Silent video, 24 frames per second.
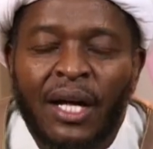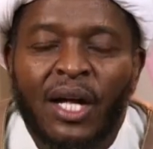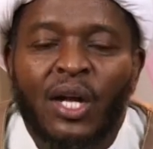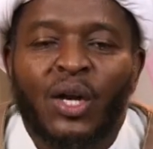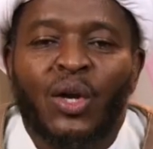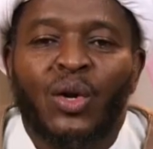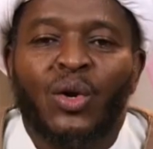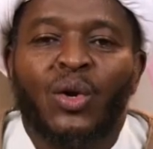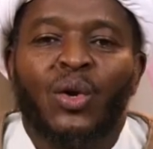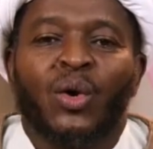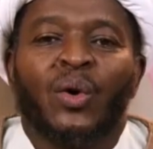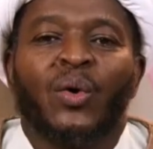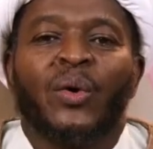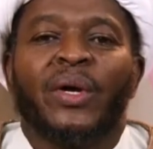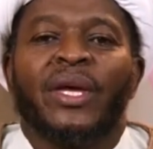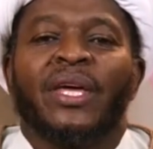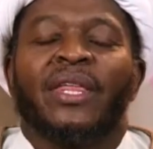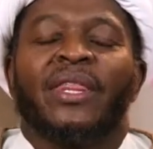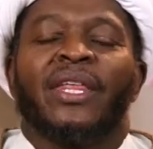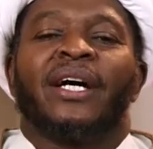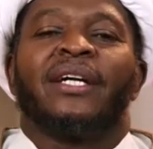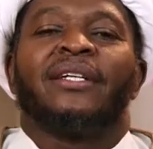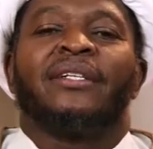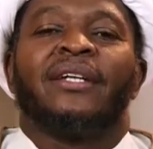knowing
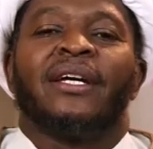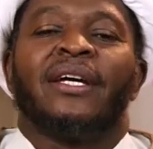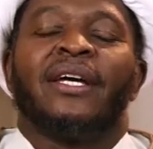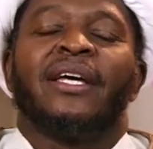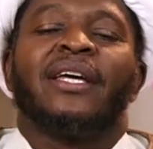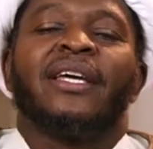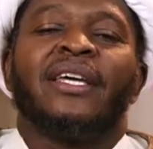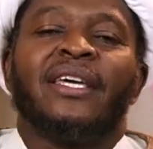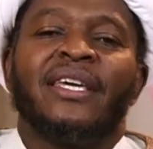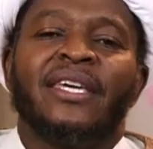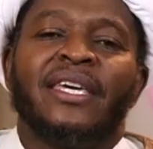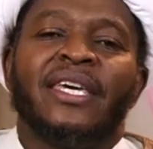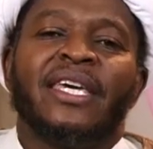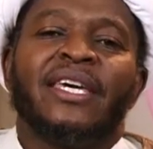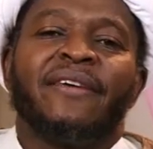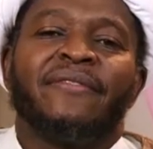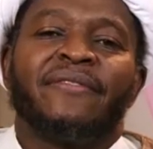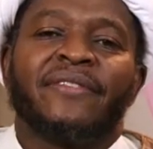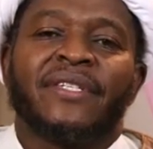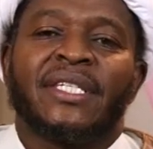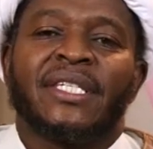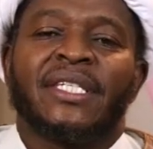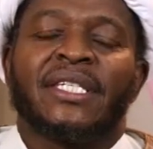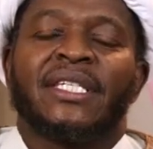that
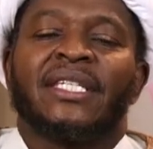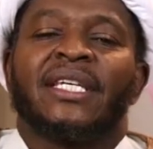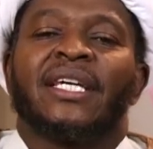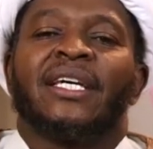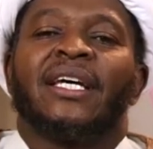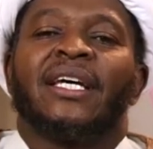gifts